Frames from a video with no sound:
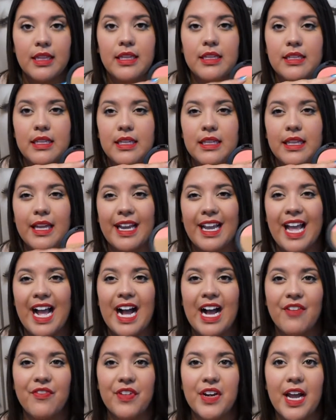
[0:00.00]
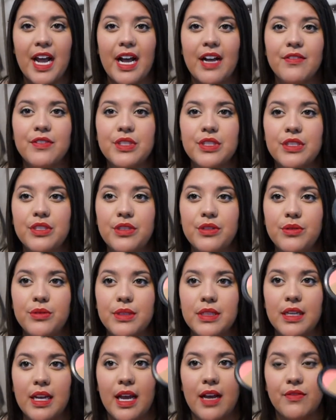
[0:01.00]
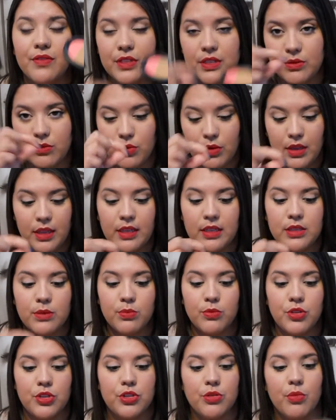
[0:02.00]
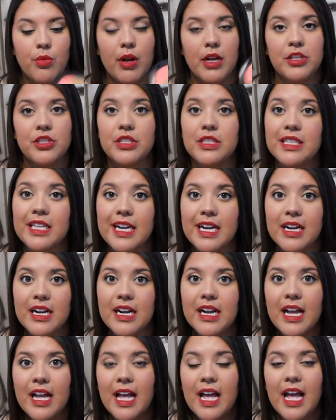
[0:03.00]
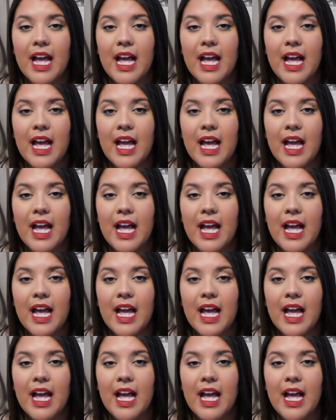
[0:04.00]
they did like half and half, so you didn't have to really smush your brush in there.